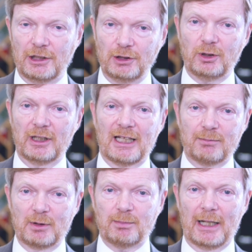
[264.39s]
you can
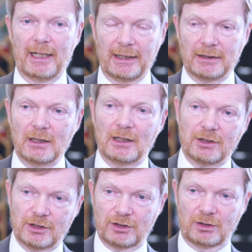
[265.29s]
then be paid
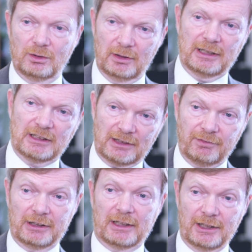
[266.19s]
to do executive
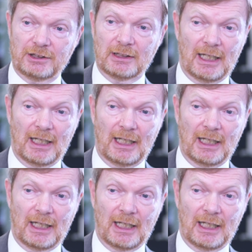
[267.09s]
education